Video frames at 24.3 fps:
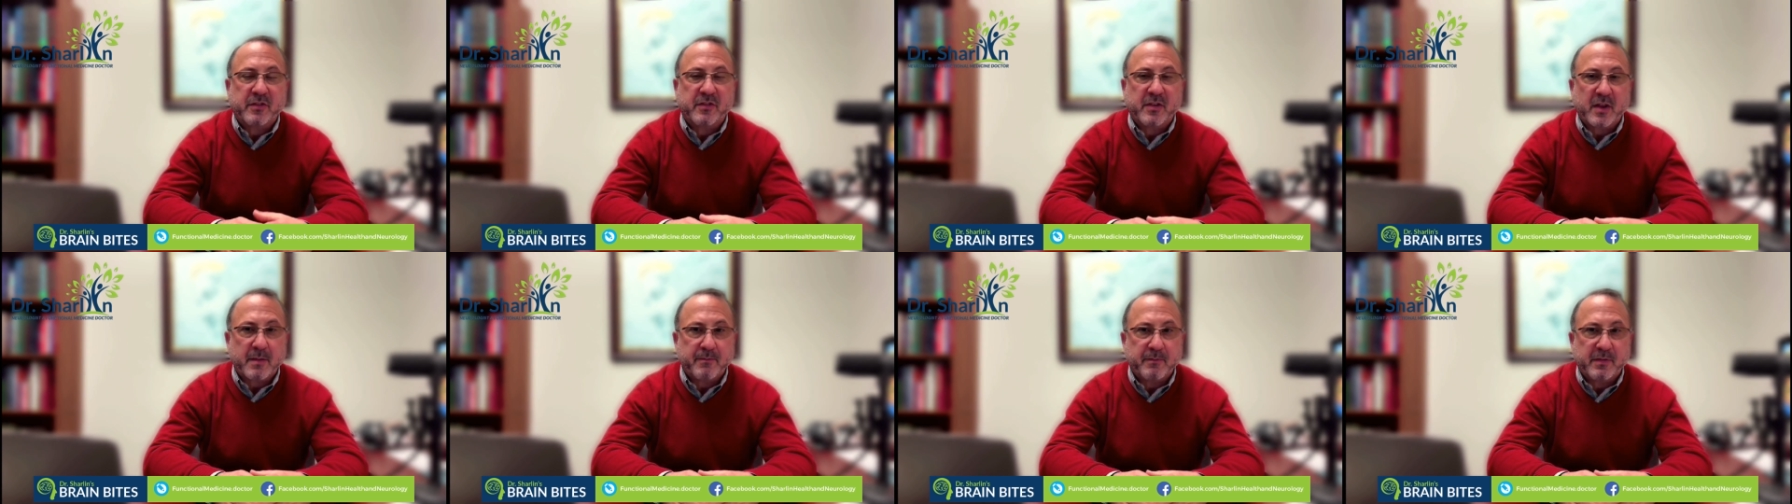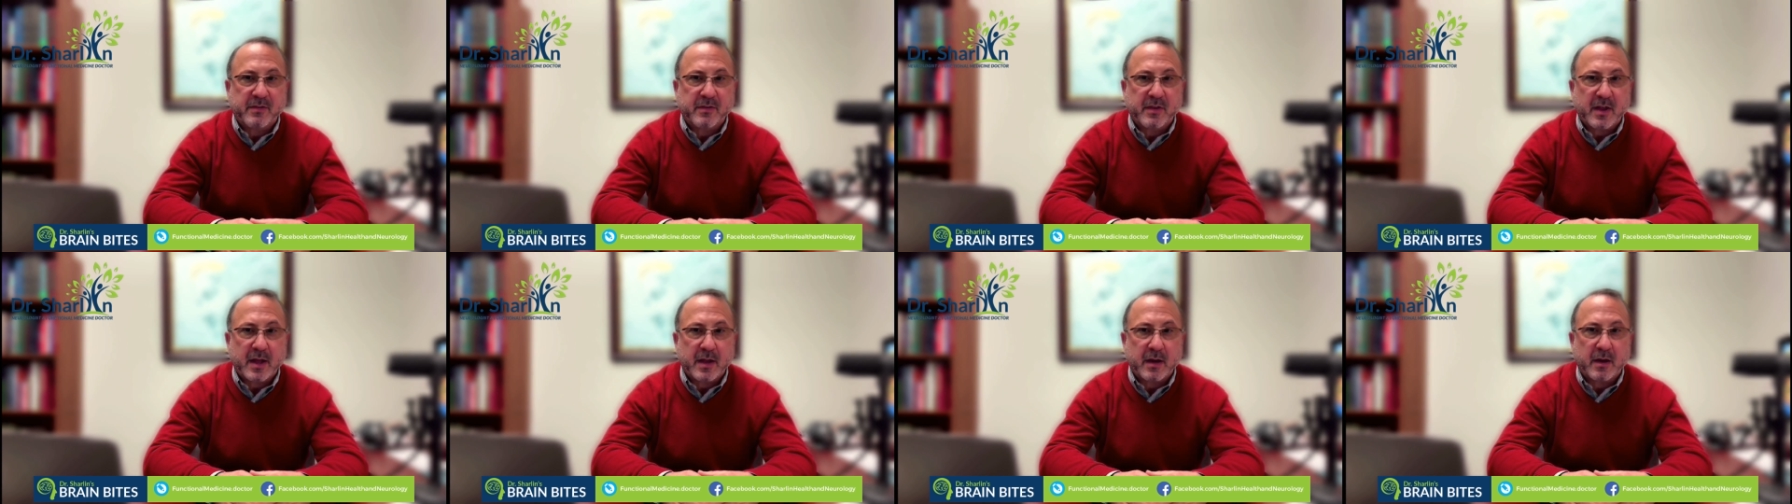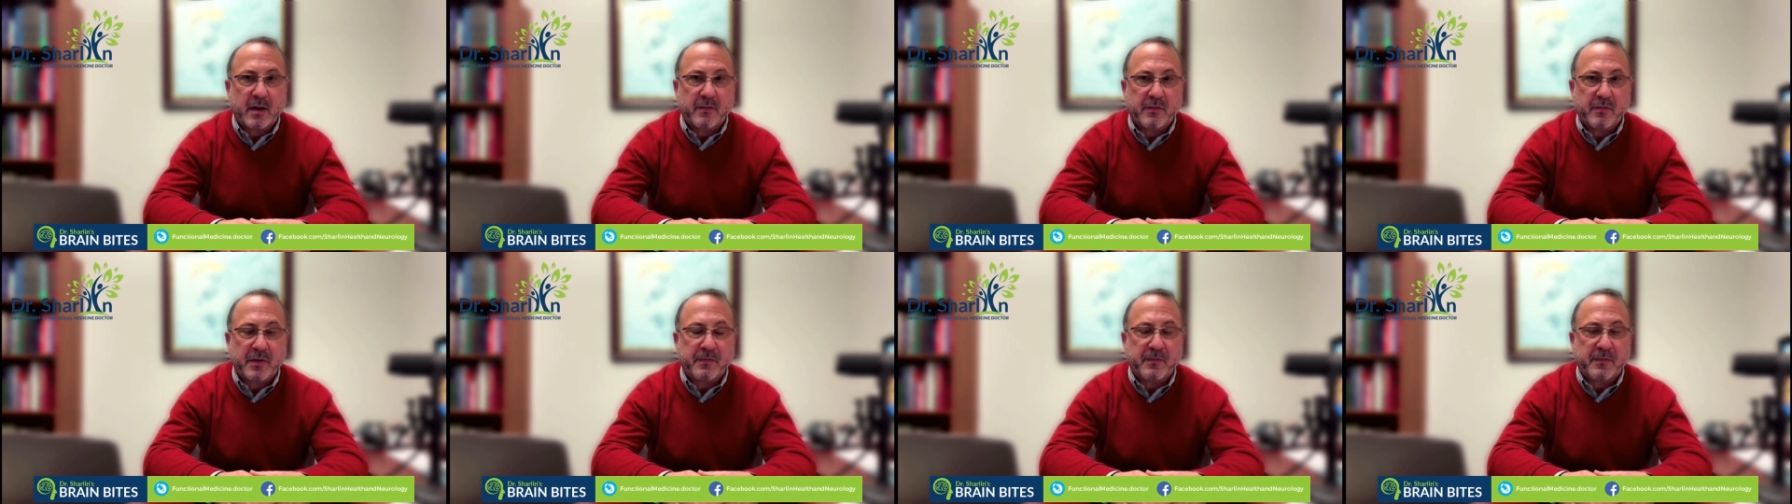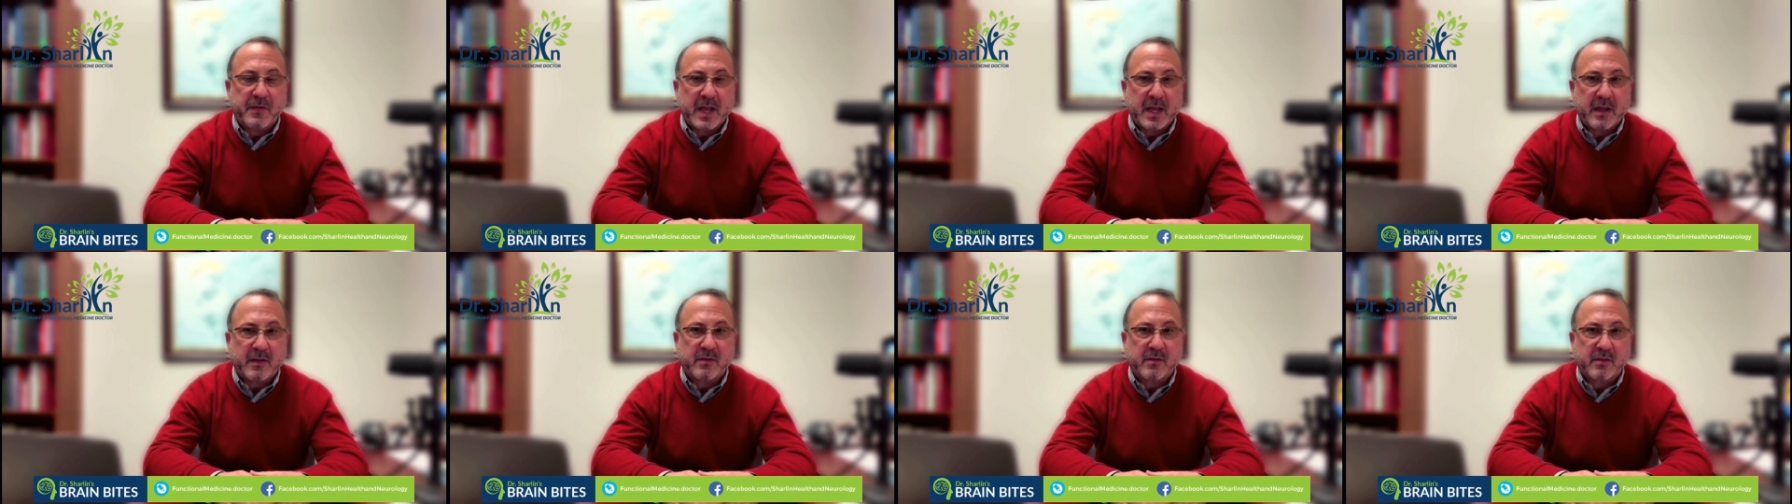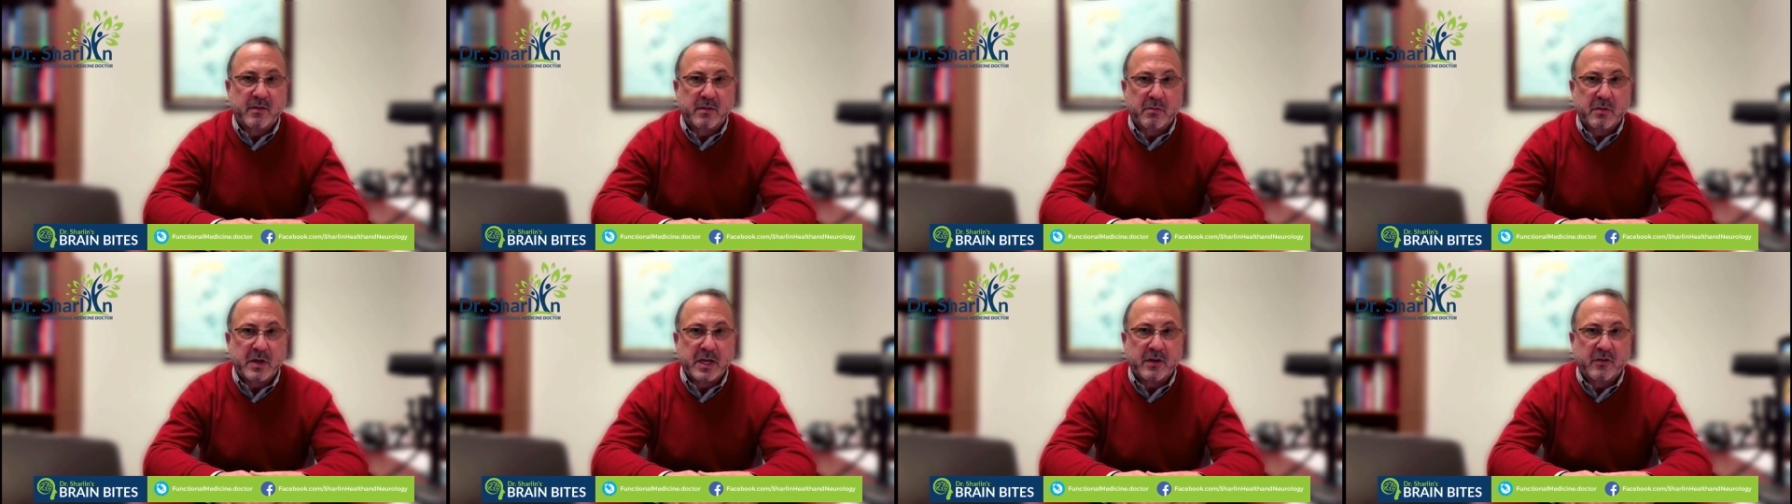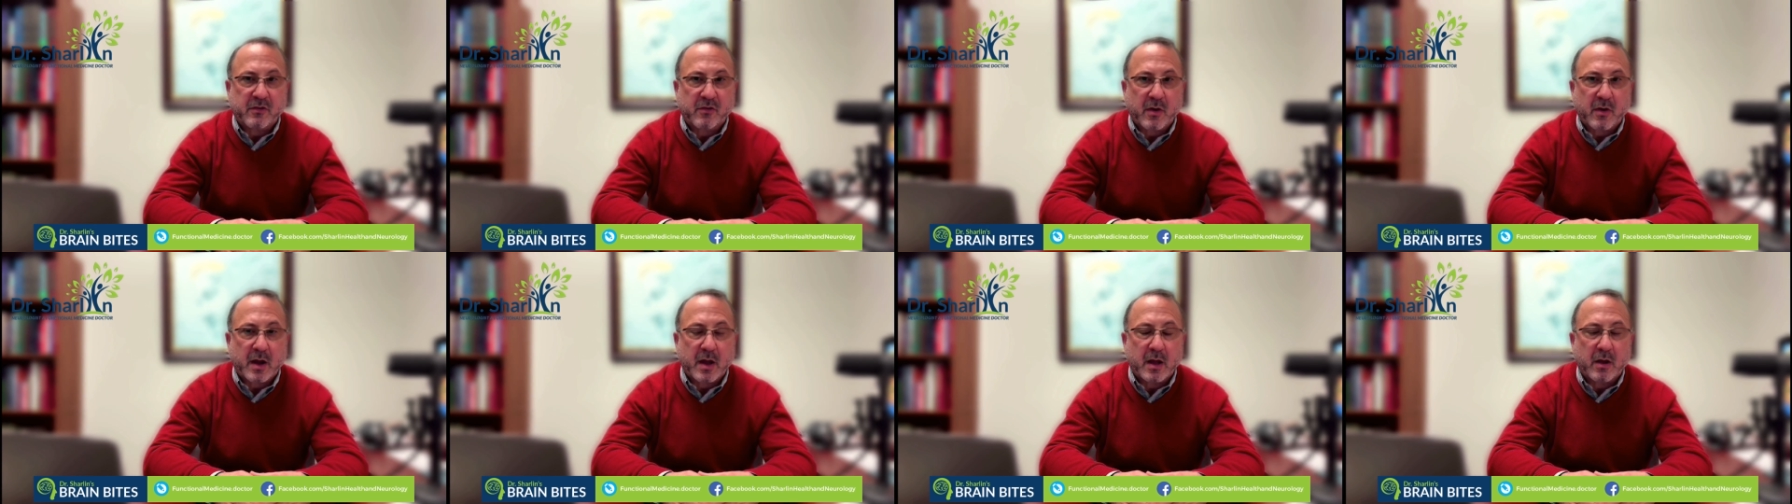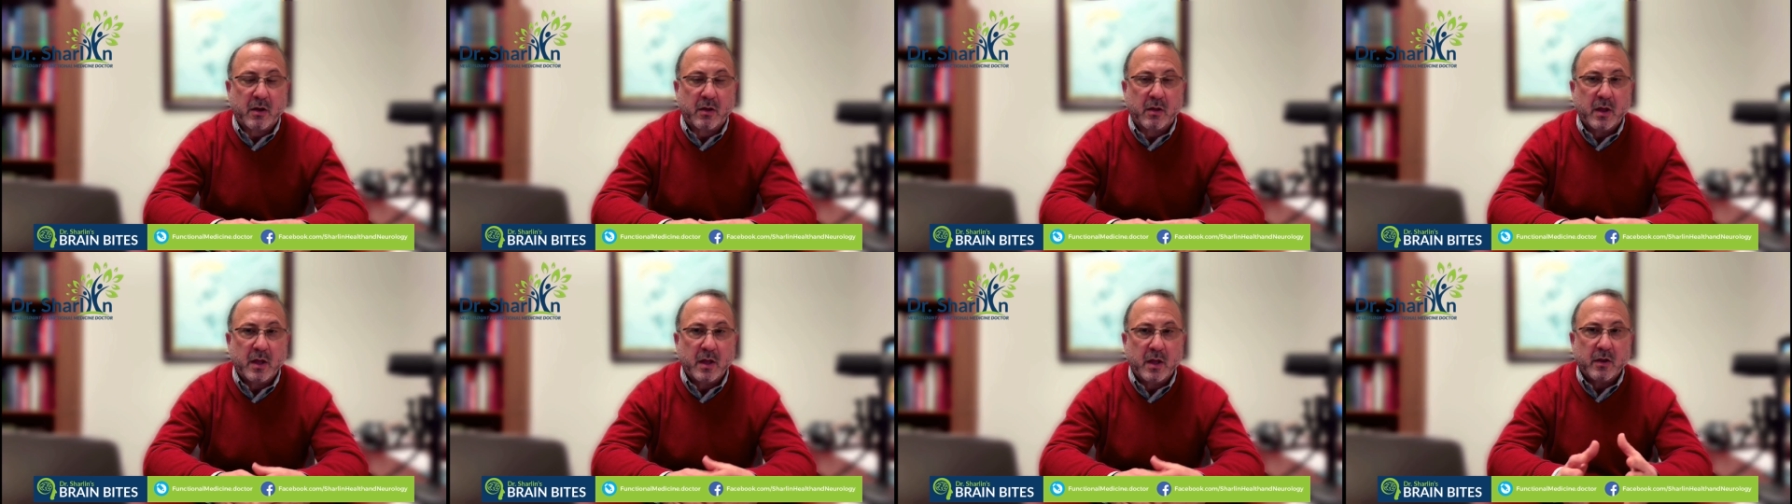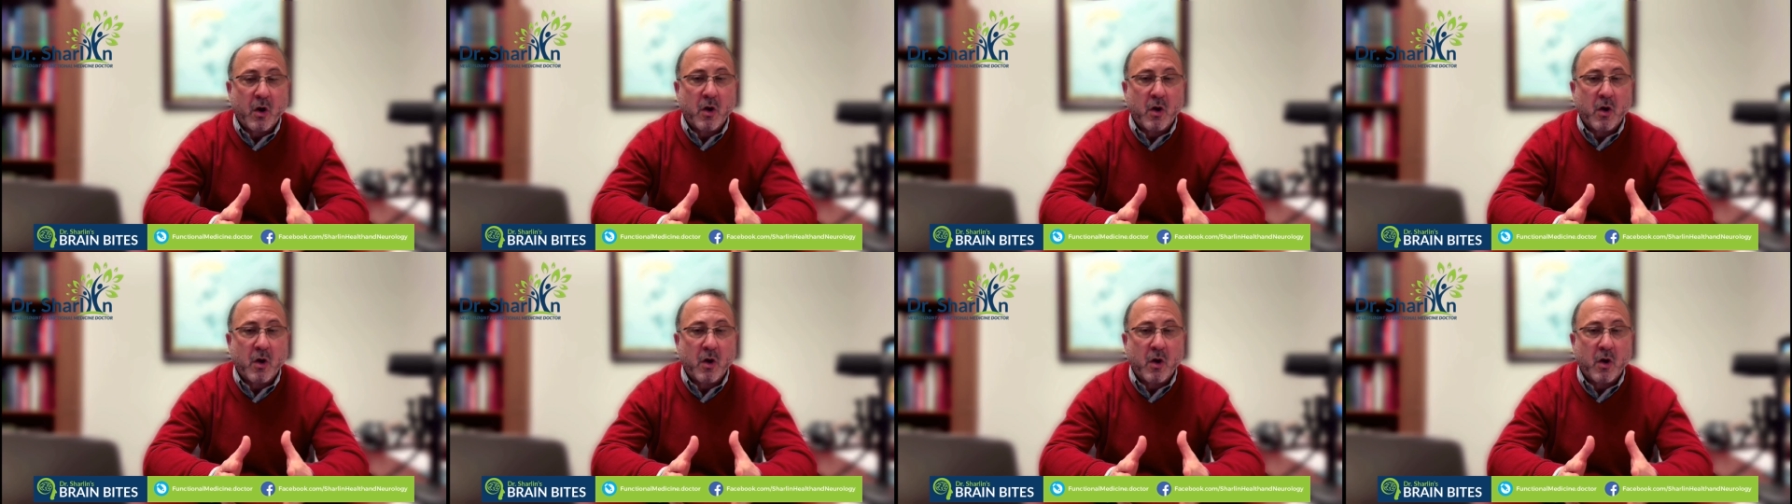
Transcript: subset of the phase 3 trial,